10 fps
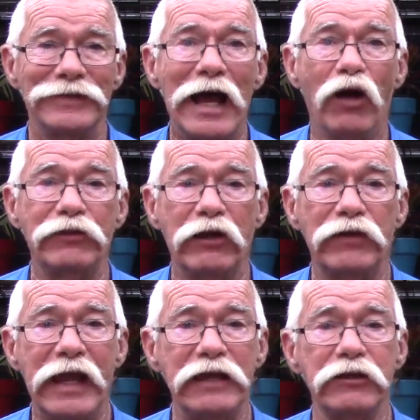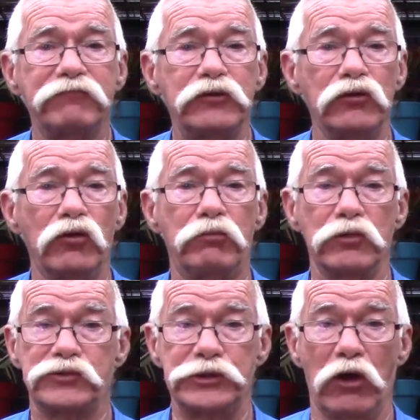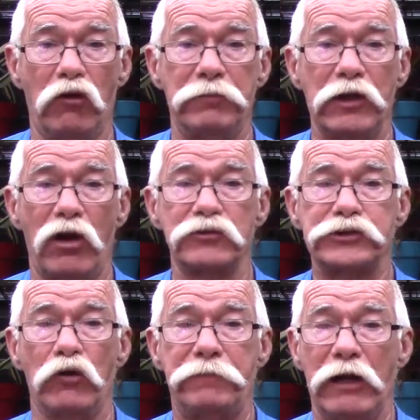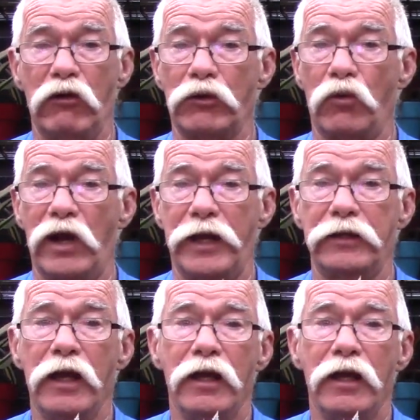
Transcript: Now, they're native to Brazil, but also Paraguay,